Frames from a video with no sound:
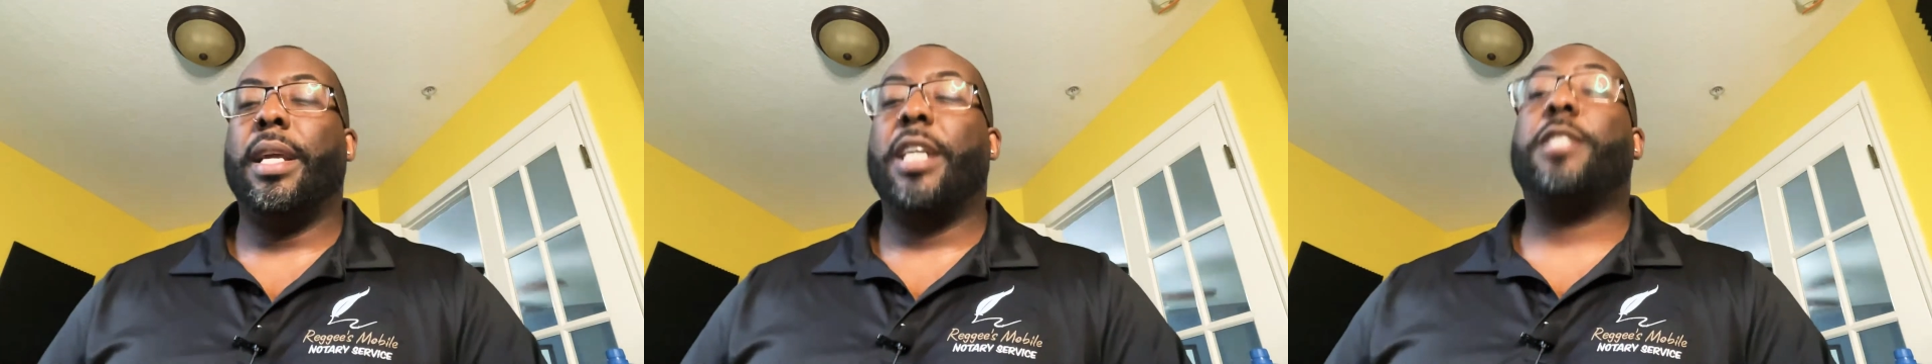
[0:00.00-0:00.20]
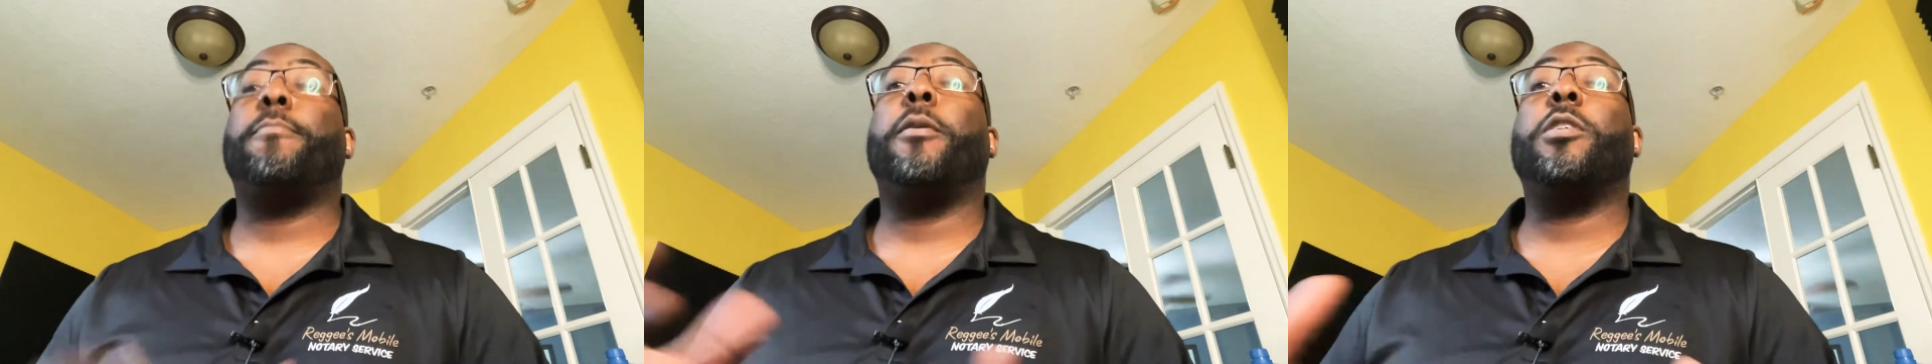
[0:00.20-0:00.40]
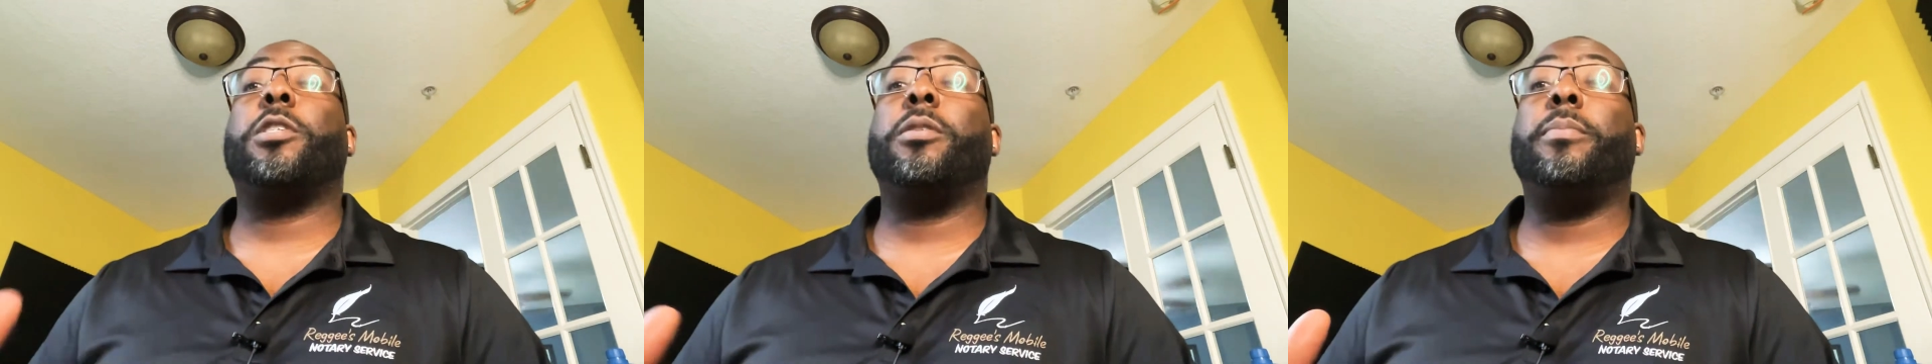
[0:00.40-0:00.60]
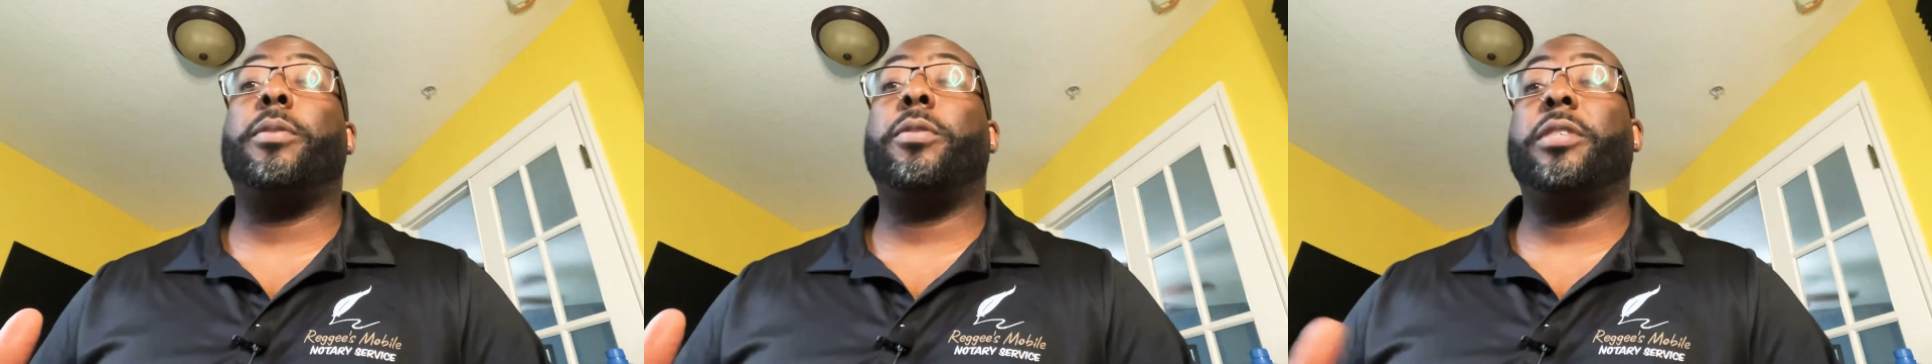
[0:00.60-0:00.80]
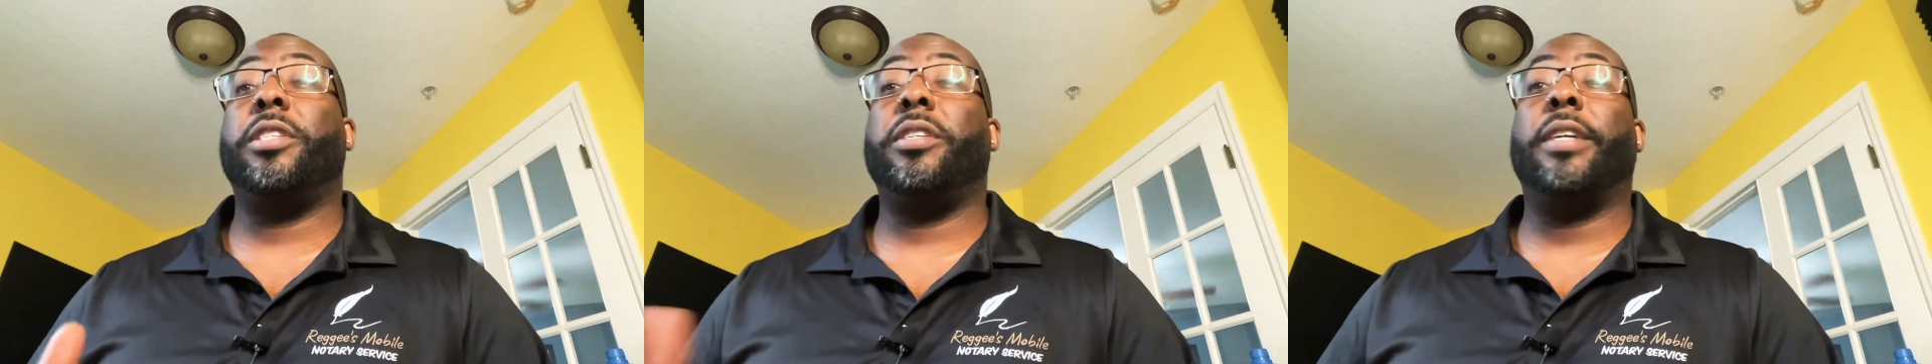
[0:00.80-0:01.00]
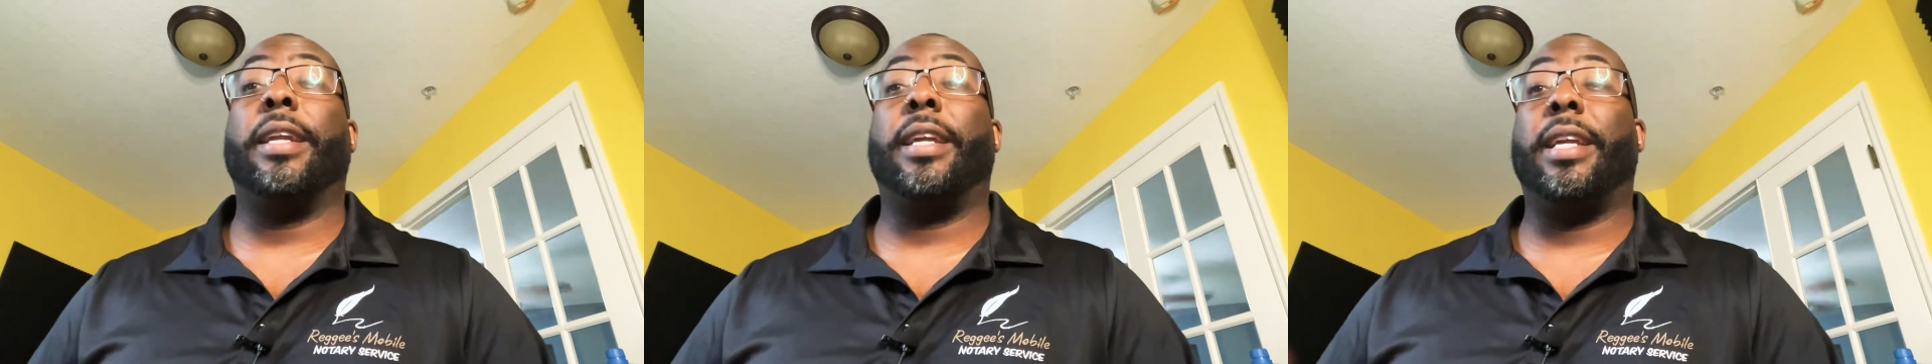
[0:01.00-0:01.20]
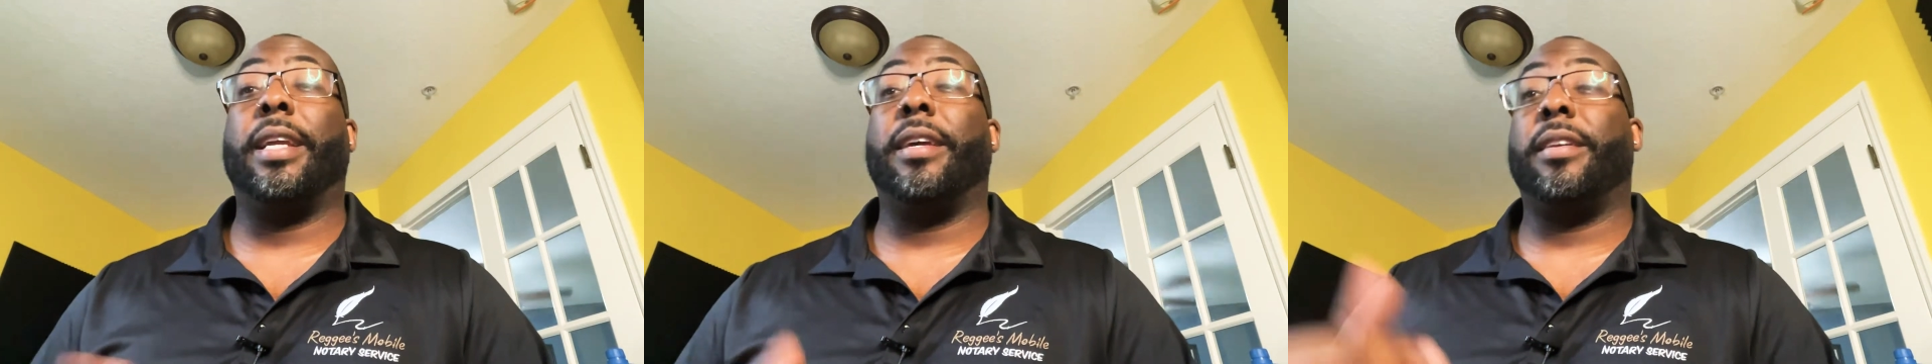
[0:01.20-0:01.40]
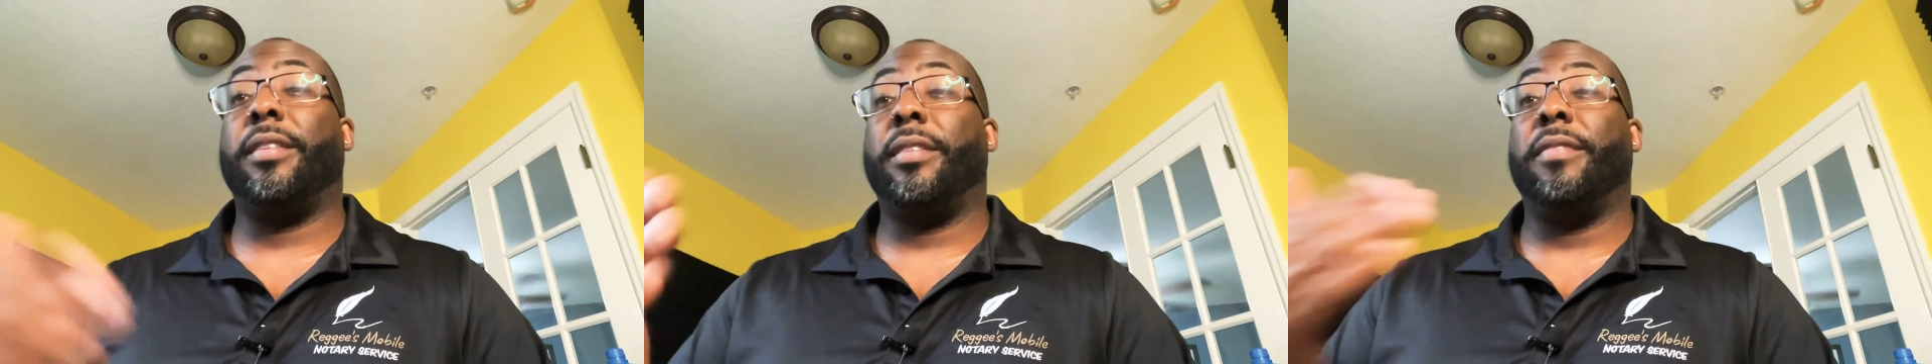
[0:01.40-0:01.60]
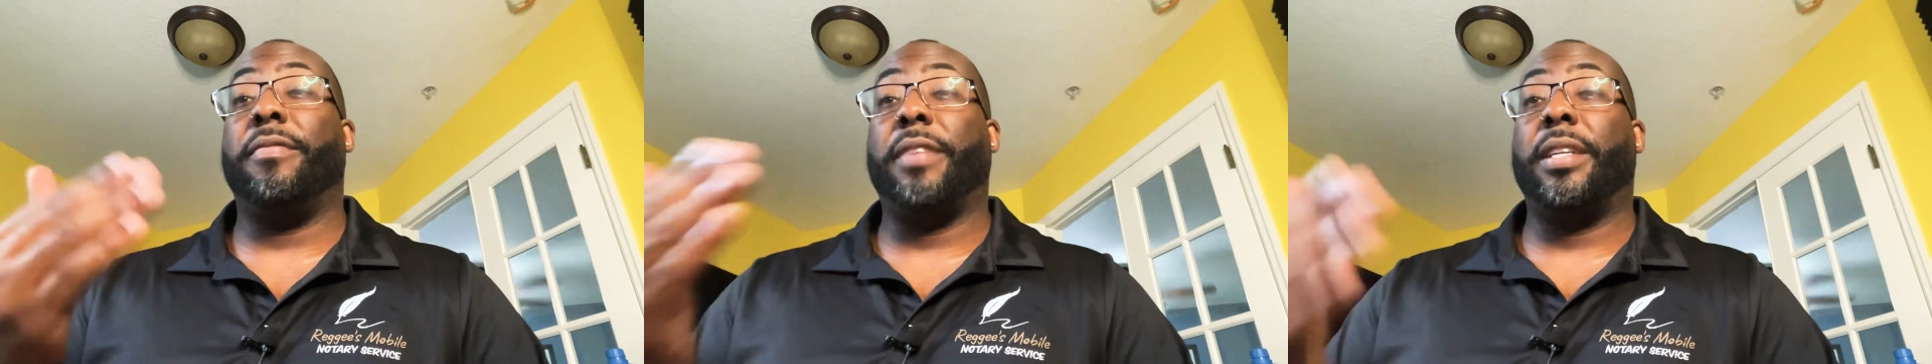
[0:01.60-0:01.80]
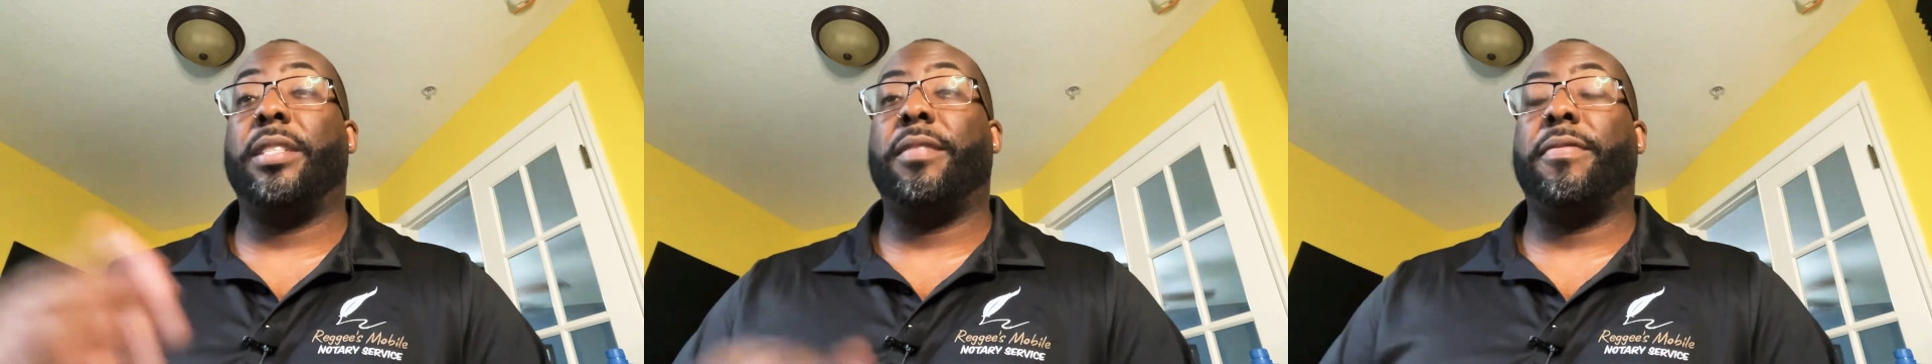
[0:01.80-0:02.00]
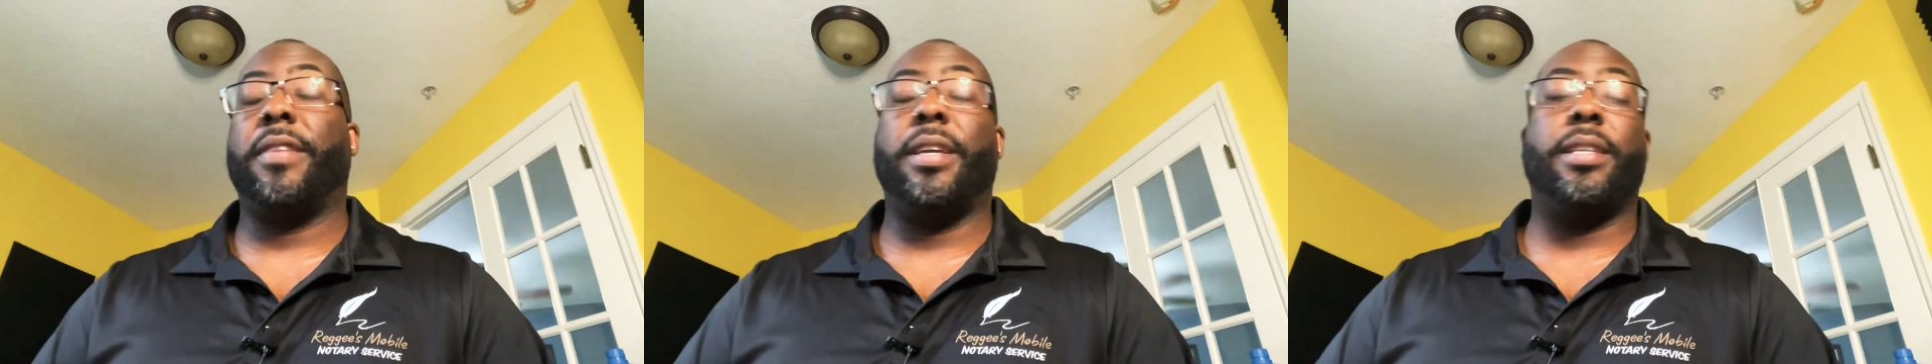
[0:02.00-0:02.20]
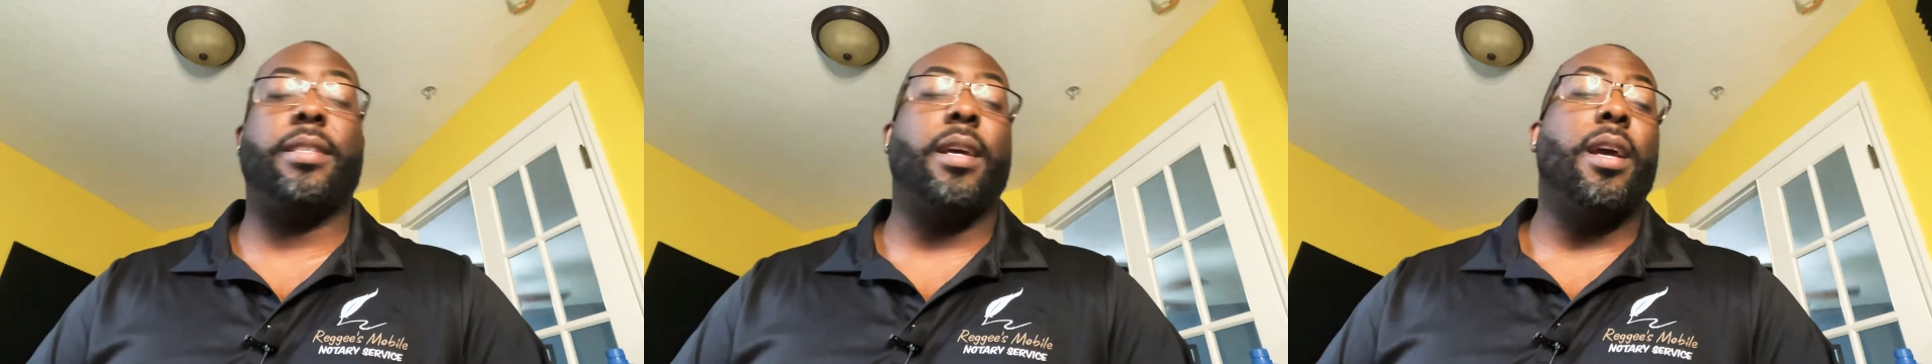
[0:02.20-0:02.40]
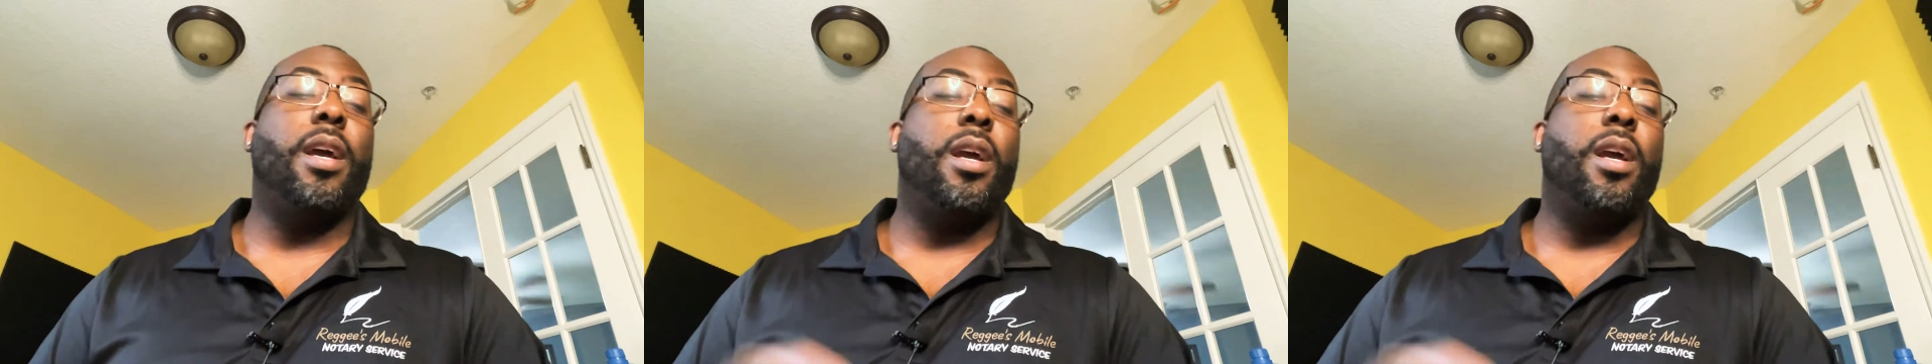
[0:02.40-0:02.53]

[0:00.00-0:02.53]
As personable as you're going to get other than face-to-face.